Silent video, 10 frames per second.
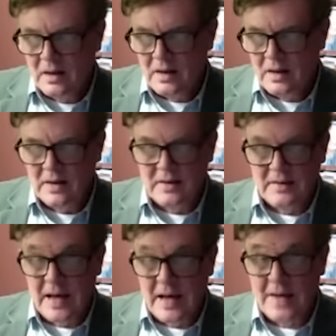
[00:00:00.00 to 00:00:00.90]

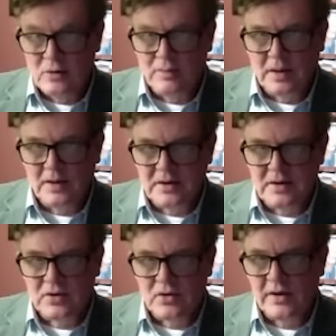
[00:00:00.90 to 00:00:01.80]
the annual party
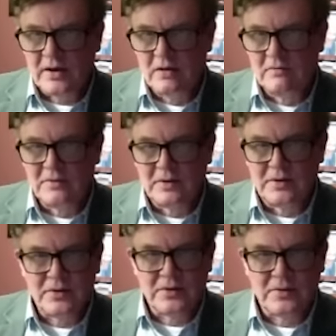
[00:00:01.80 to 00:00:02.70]
at Tory
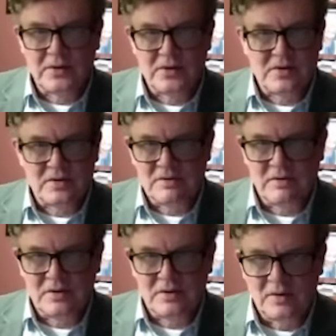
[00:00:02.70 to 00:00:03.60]
conference, which is
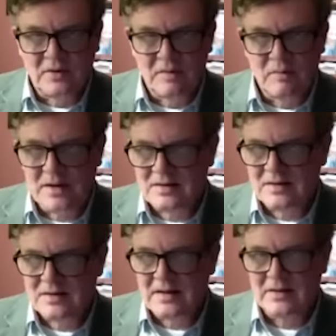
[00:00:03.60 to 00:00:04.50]
sort of a must
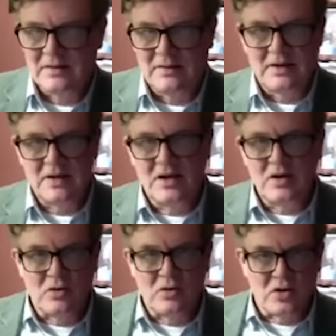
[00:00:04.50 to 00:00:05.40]
attend event,
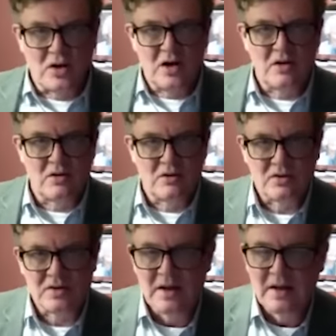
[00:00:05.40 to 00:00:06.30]
huge
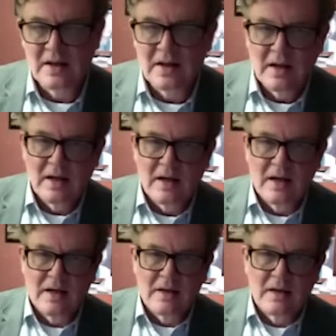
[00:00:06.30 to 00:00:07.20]
queues,
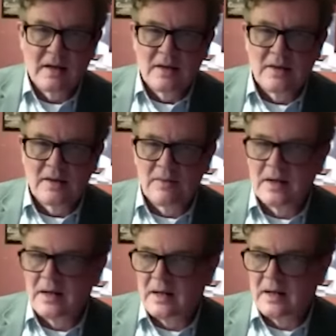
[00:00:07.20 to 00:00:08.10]
and
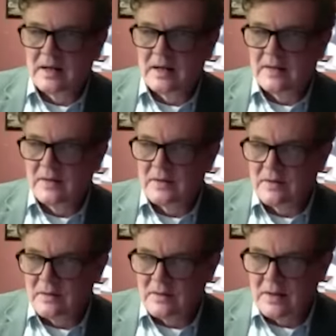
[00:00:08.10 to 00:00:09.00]

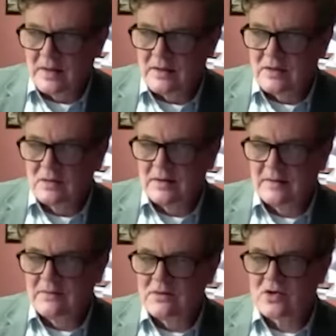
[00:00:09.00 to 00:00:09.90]
the annual
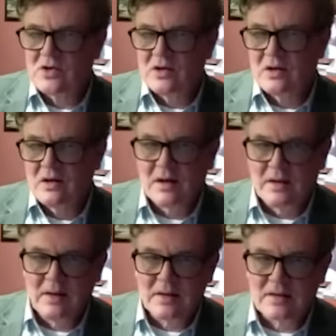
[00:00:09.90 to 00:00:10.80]
lunch.
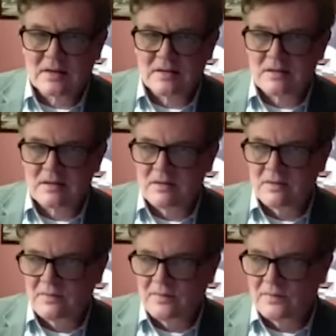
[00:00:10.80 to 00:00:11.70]
I'm less sort
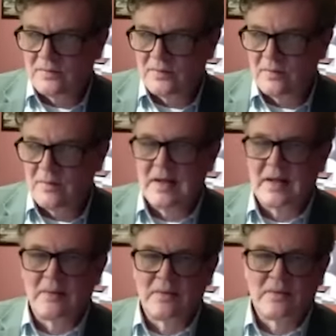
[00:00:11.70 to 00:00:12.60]
of familiar
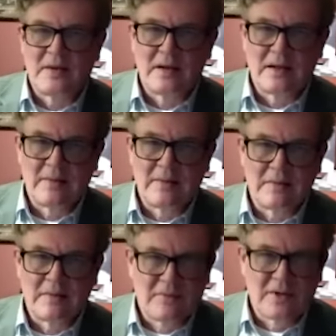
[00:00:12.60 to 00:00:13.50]
with the Labour
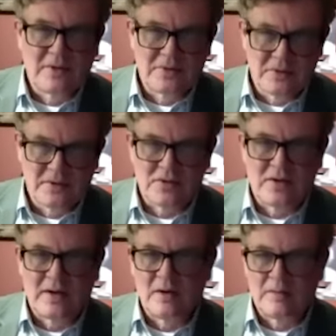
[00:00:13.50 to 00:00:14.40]
Friends of
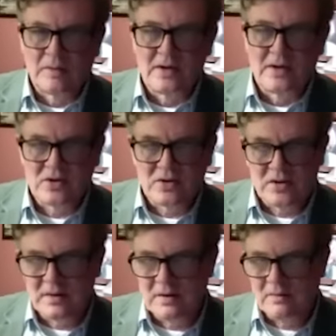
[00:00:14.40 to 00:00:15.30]
Israel operation,
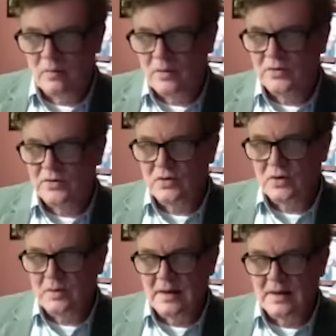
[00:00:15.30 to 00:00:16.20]
so I don't want to talk
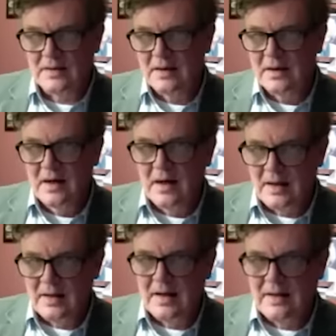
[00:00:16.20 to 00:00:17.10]
about it.
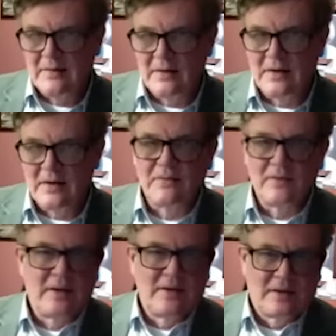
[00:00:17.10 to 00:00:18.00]
And
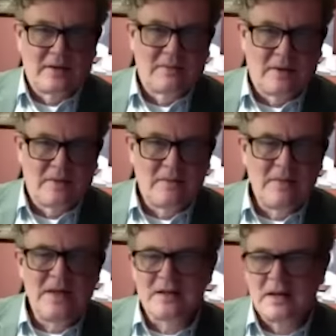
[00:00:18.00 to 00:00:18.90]
the
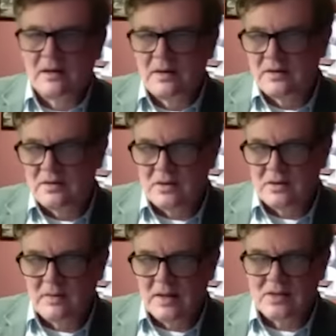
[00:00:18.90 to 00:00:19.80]
media, in the
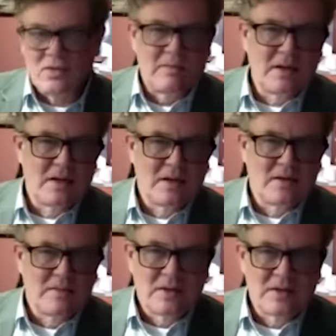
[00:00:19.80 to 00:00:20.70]
mainstream media
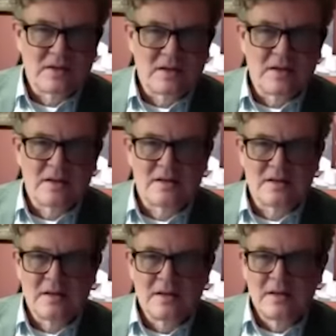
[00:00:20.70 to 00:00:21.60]
in Britain, is
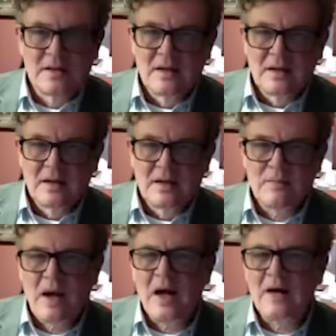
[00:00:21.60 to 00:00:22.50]

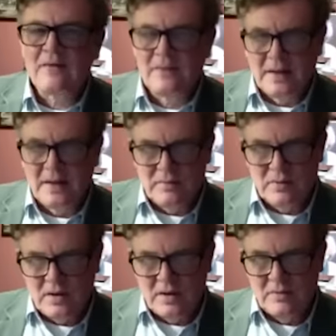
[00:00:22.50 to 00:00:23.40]
powerfully
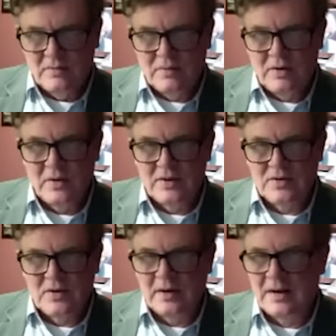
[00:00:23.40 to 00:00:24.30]
pro
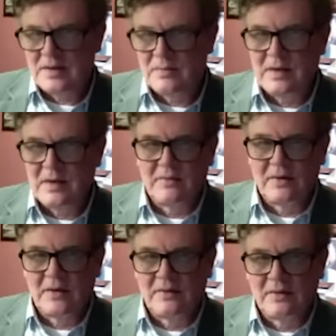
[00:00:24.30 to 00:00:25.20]
Israel and has been
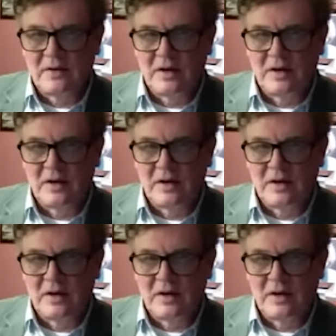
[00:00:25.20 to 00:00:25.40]
for a